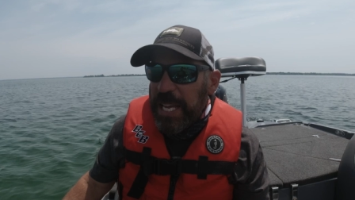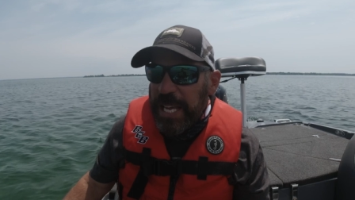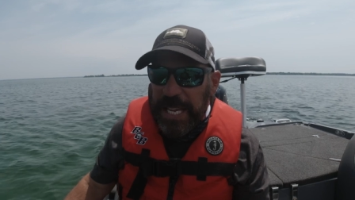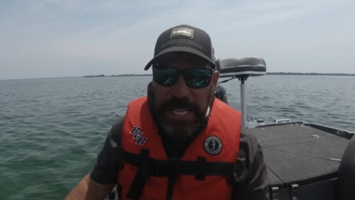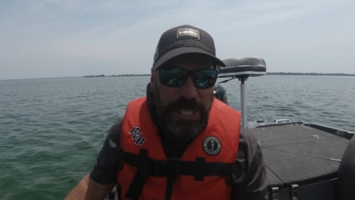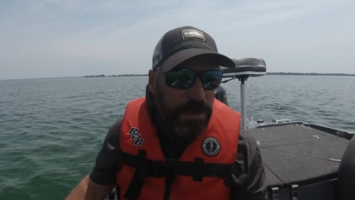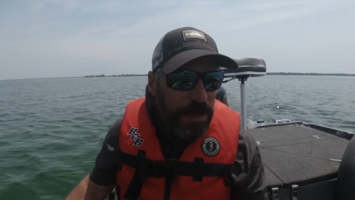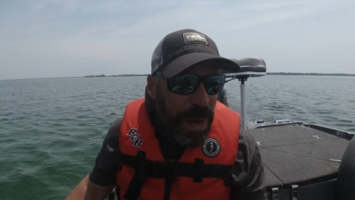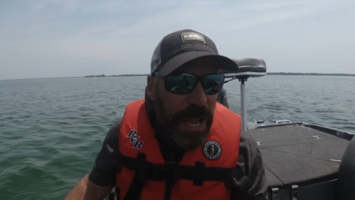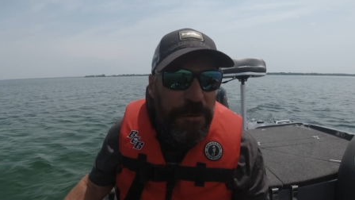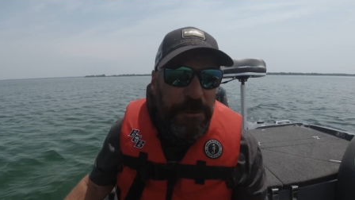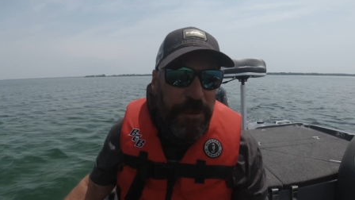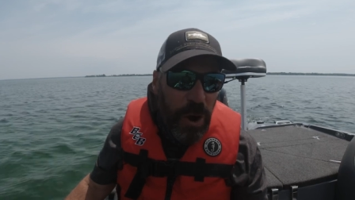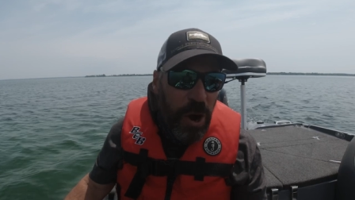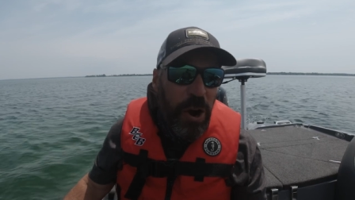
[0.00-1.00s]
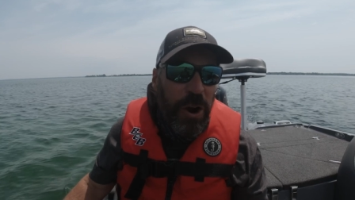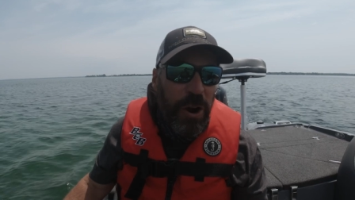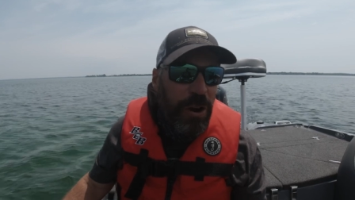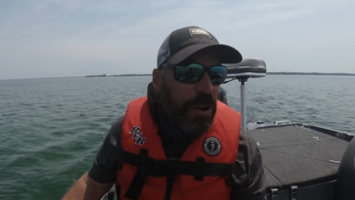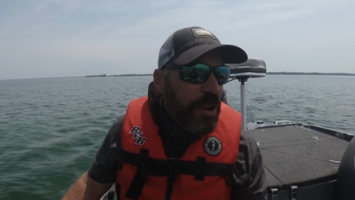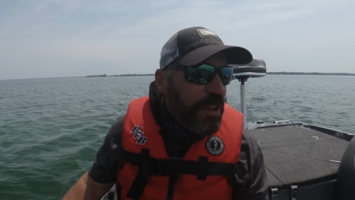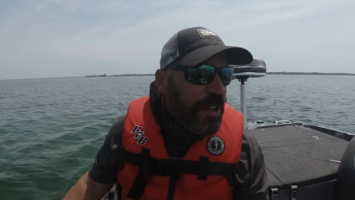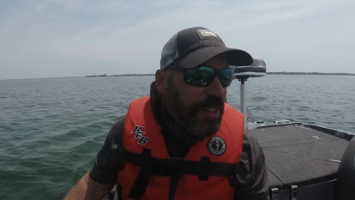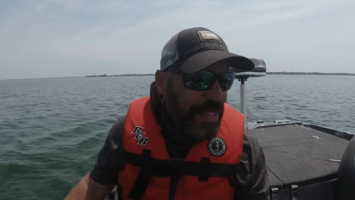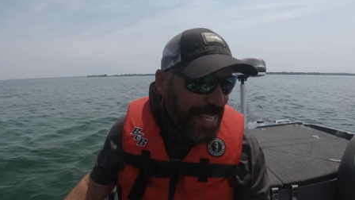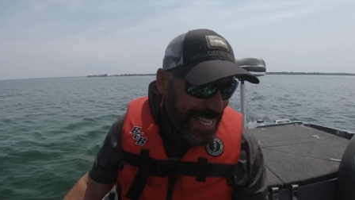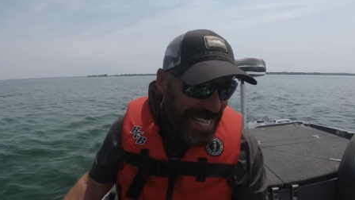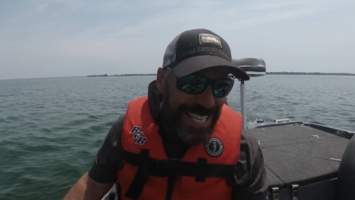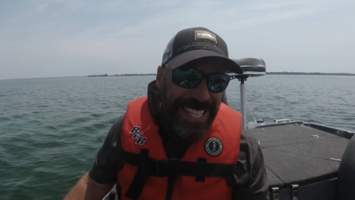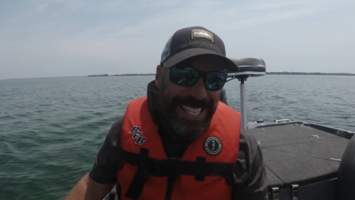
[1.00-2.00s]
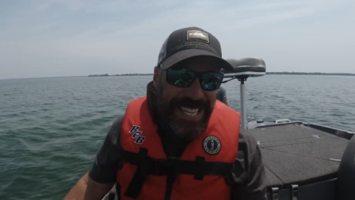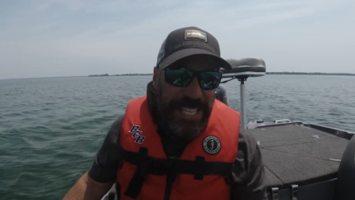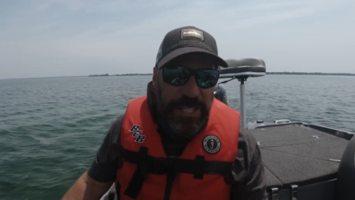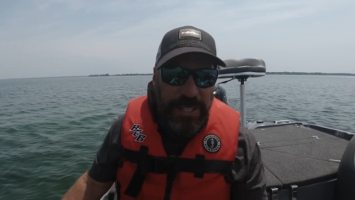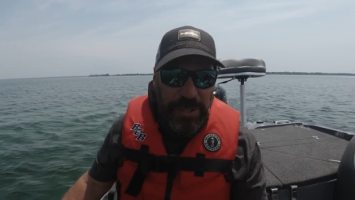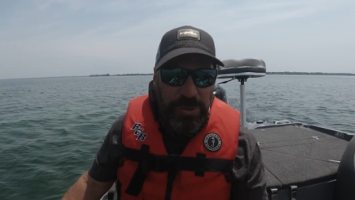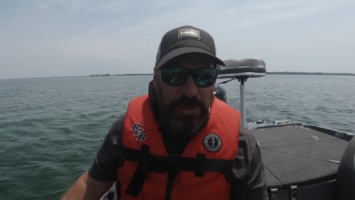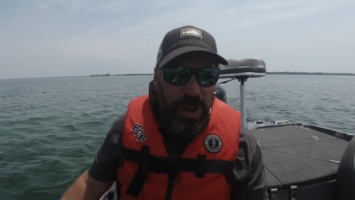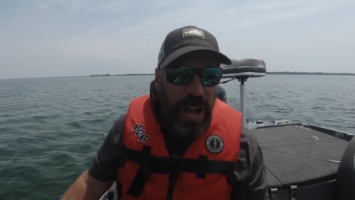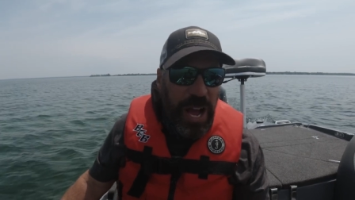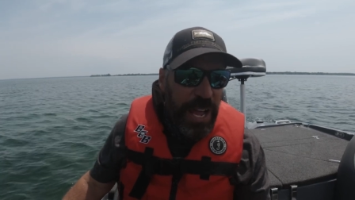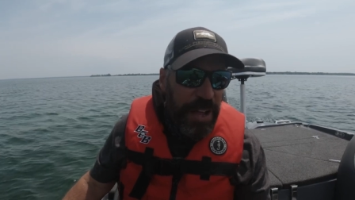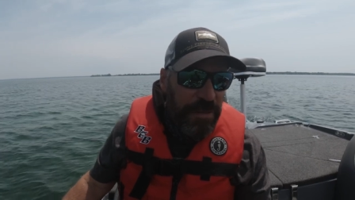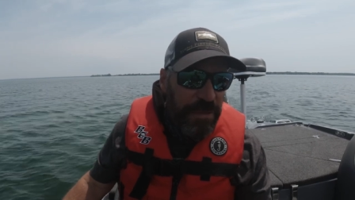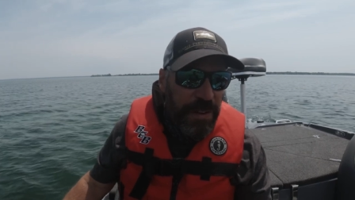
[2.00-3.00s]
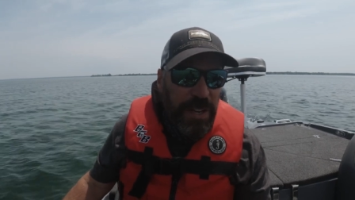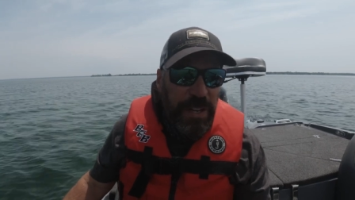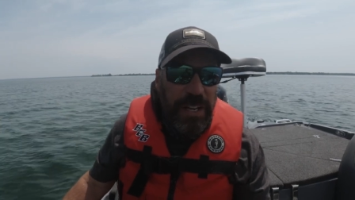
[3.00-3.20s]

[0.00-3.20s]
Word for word: It is by far the easiest to drive